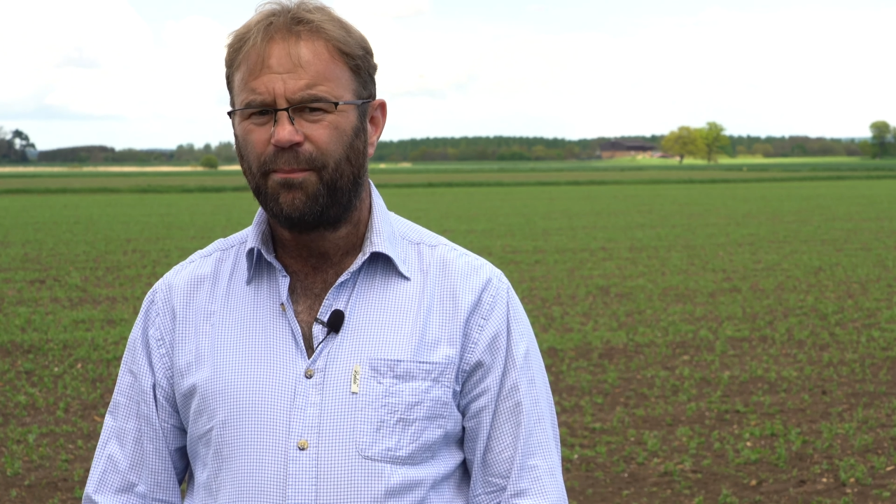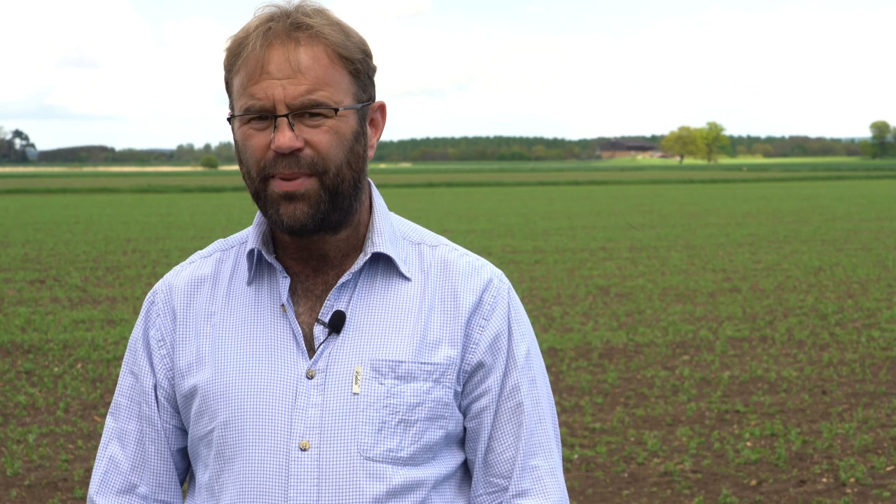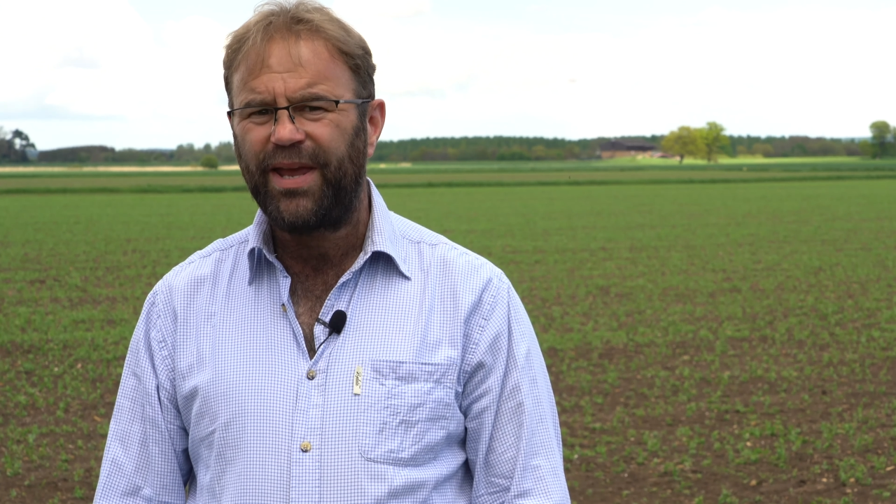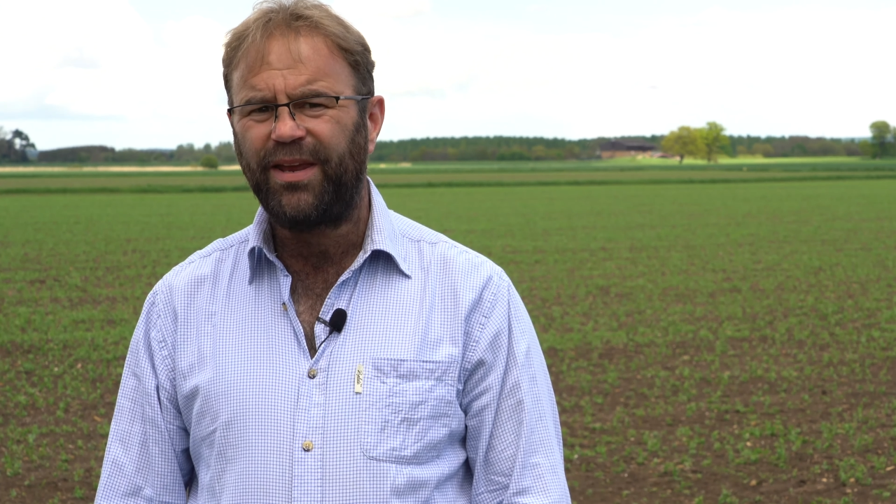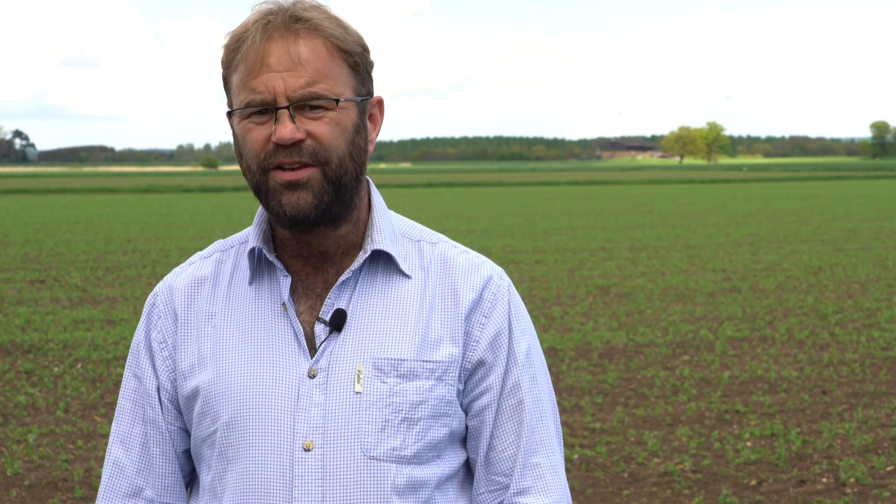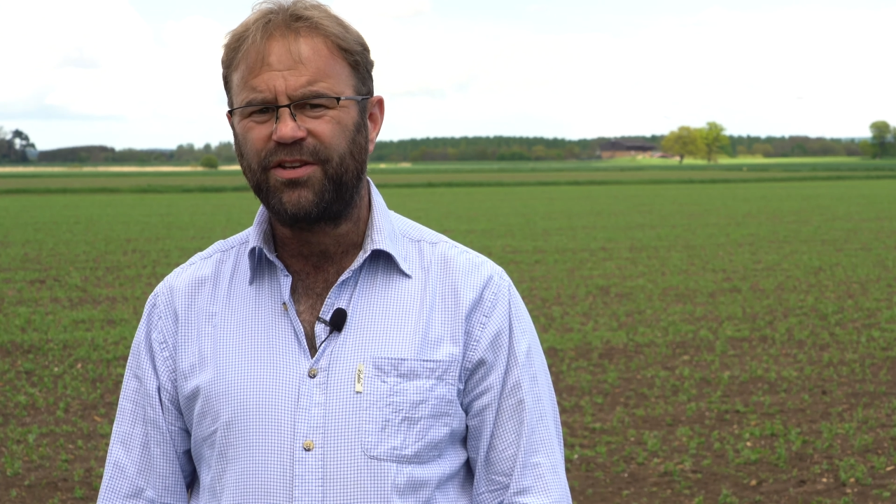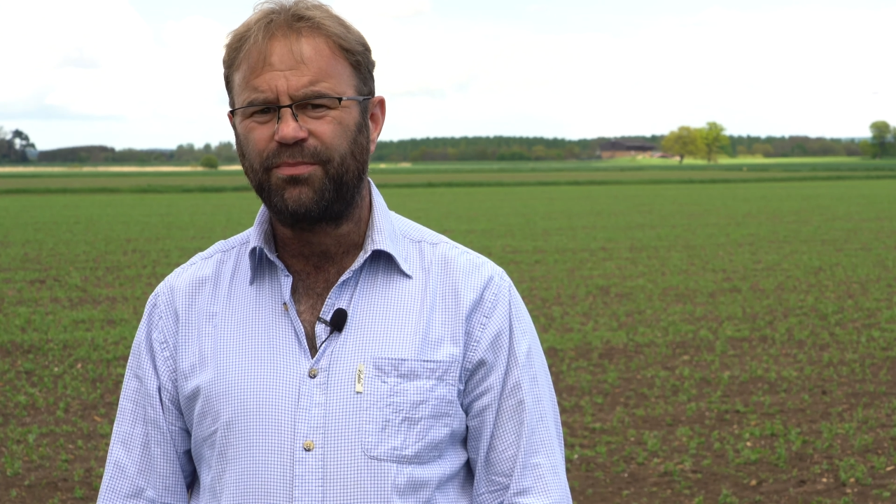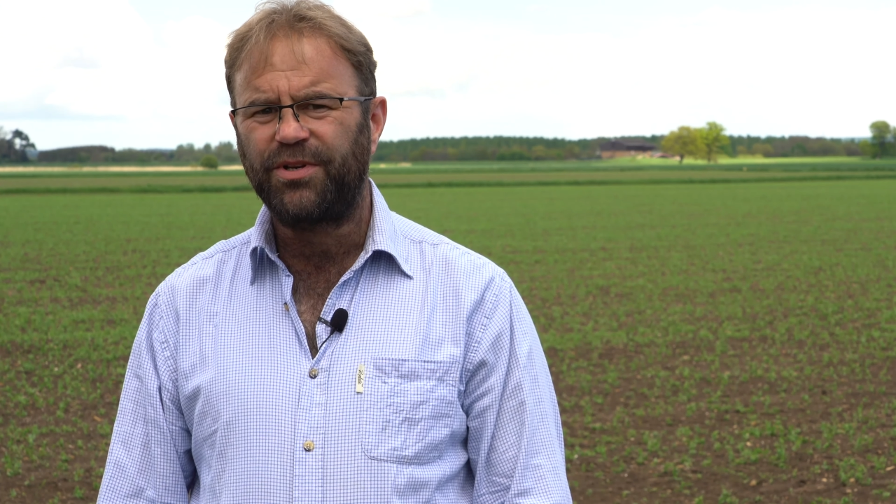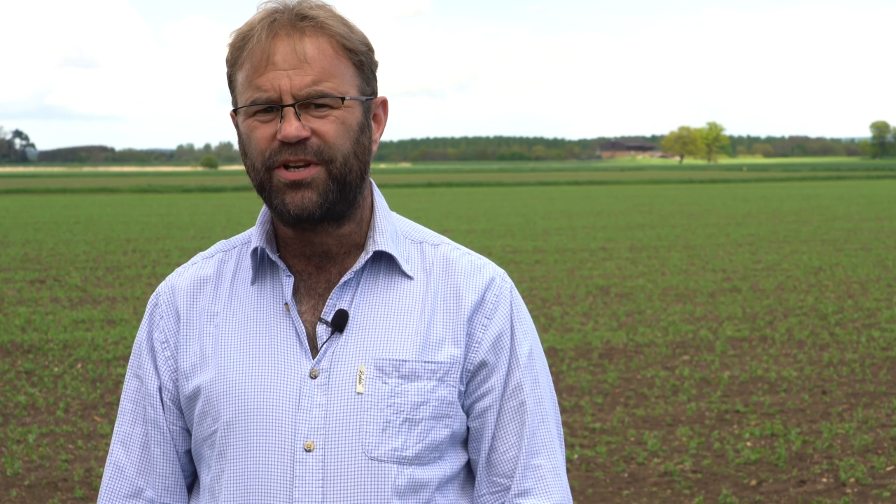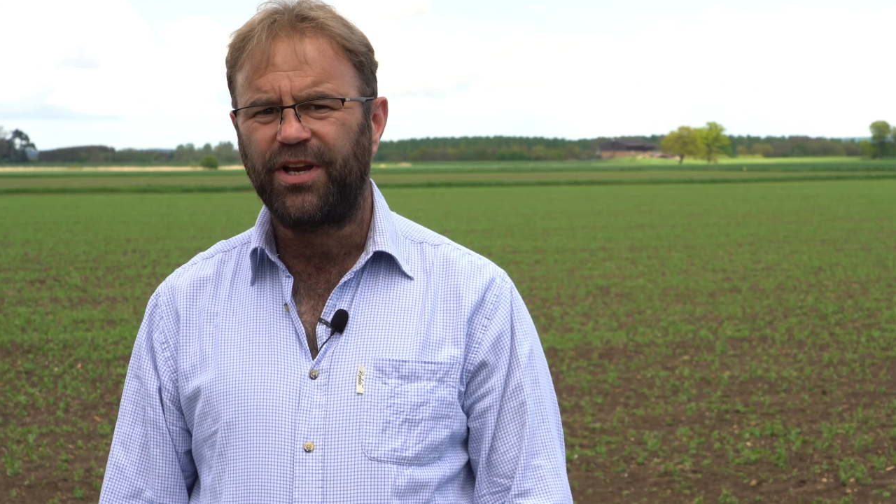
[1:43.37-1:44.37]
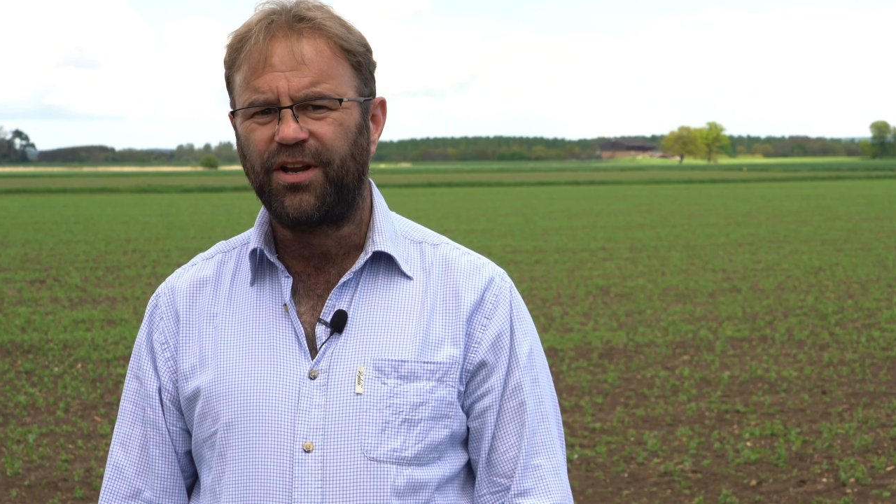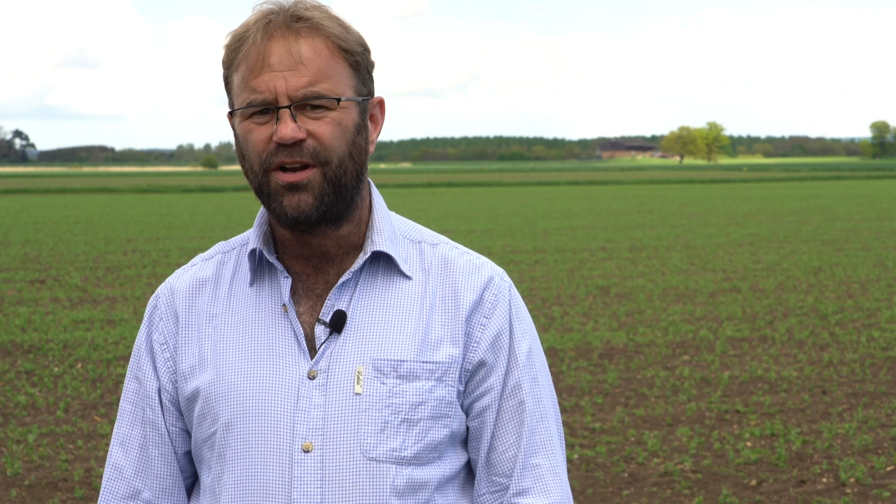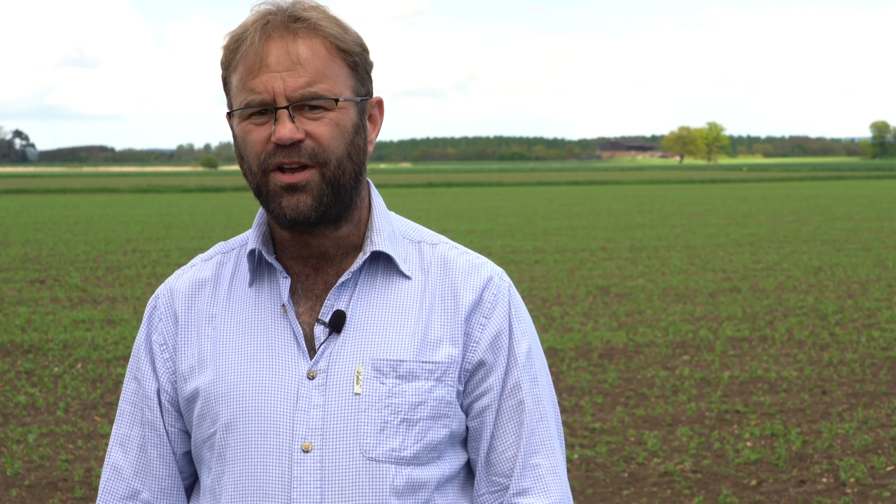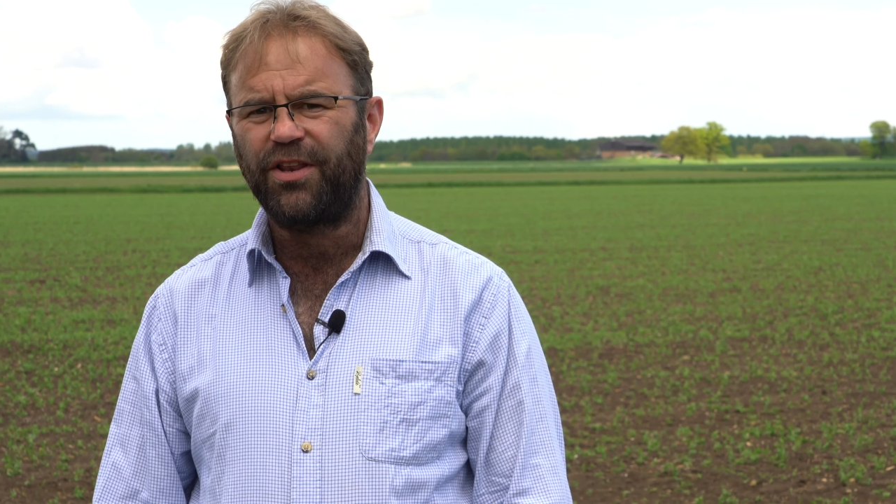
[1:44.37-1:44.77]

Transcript: Beans in particular,